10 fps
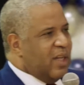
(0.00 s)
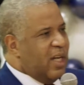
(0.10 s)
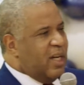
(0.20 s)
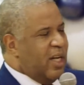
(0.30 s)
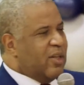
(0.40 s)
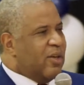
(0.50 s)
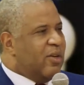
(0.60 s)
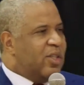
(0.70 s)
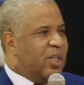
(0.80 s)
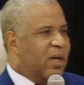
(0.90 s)
get an
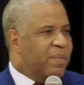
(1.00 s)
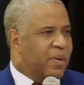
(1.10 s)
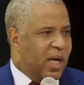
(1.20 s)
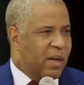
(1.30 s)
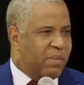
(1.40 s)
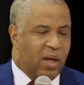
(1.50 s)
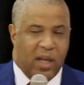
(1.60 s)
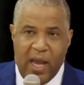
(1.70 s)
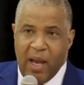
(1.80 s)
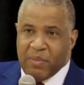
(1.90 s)
internship at Bell
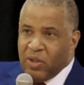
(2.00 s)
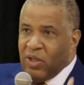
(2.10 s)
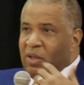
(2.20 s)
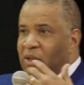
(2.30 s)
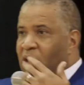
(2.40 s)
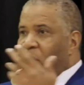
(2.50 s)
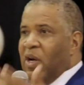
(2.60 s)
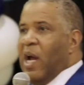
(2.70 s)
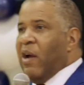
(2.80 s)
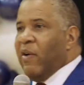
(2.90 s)
Labs. Do you, are you
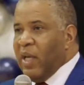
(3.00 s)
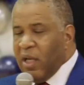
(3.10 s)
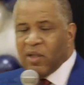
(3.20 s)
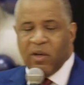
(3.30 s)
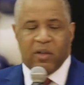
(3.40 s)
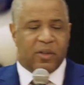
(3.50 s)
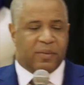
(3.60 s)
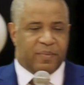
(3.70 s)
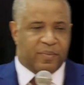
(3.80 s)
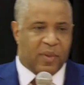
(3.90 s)
hiring
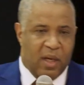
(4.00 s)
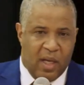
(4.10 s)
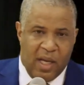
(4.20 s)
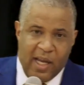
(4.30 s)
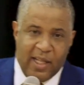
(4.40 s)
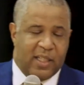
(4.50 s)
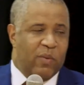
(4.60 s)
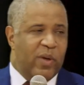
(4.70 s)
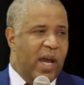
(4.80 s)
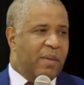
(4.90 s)
interns? And they
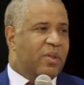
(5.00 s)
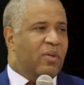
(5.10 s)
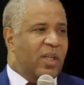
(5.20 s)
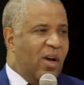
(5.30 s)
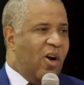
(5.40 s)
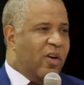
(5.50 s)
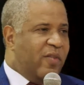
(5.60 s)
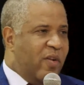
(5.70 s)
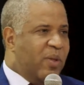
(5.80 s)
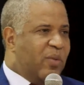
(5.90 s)
said, we absolutely are.
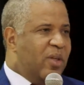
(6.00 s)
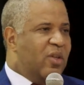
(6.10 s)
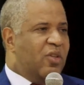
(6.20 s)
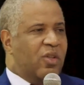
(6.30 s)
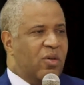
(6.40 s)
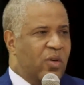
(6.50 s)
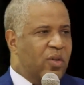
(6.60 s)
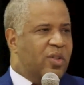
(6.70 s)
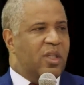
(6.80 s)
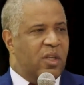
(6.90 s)
If you're between your junior
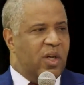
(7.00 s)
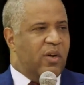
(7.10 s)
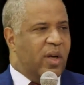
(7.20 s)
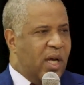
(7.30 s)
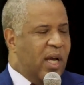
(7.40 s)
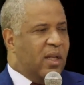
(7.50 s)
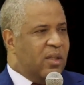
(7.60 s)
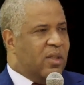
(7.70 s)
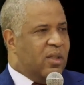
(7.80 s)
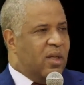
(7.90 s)
and senior year in
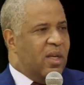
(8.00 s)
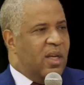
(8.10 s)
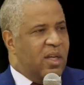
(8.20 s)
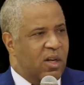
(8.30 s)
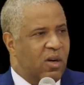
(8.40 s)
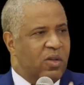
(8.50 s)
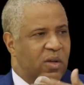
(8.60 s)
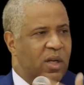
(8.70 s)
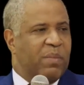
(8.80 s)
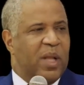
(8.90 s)
college, you know,
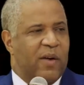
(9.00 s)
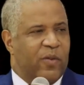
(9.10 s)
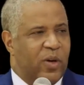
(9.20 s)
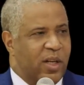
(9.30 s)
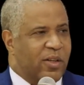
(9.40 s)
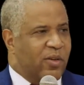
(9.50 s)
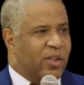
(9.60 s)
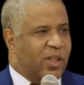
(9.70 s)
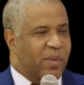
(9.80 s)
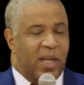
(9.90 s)
you can apply for an
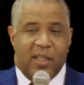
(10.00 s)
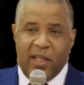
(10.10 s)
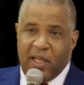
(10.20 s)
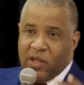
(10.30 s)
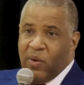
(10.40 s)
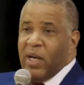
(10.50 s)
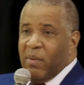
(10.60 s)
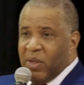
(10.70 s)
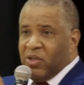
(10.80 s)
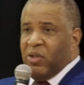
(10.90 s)
internship. And I said, that's great.
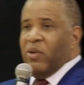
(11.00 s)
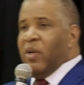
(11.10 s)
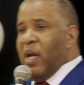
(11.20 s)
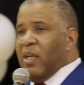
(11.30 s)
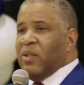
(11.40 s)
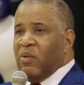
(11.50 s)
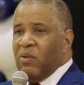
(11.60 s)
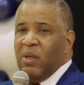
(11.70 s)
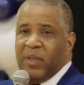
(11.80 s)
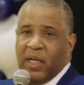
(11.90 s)
I'm a junior in high
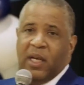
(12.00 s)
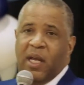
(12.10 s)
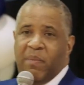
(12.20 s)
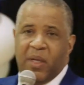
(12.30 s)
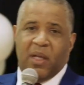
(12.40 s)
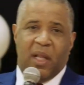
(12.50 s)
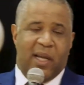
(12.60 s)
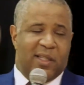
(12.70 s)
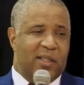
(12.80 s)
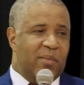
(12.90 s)
school. I'm taking AP
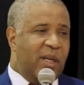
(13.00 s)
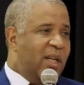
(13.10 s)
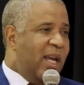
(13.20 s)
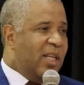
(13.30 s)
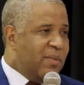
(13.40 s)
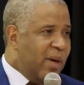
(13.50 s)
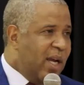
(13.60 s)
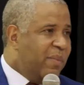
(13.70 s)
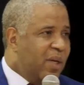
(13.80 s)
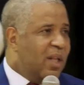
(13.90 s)
classes. I'm getting A's in
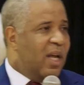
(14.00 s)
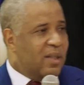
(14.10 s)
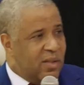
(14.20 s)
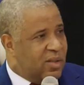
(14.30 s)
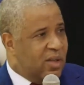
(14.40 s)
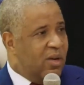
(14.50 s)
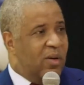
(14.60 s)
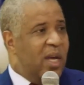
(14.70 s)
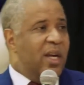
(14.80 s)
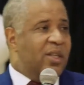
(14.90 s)
my AP classes.
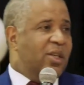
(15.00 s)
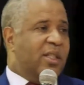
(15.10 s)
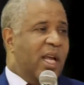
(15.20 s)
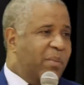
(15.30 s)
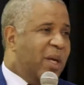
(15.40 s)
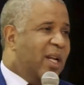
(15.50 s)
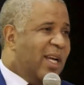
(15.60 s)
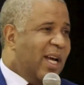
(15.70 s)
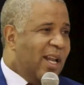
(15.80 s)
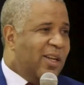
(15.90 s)
So it's just like being
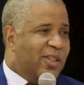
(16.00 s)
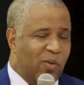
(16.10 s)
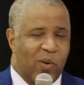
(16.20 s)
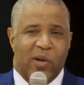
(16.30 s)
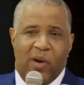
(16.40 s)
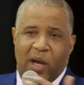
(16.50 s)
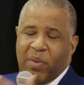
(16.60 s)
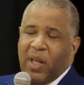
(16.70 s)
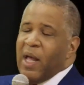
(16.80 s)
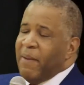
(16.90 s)
in college. So where do I
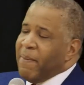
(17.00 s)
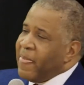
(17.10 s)
apply?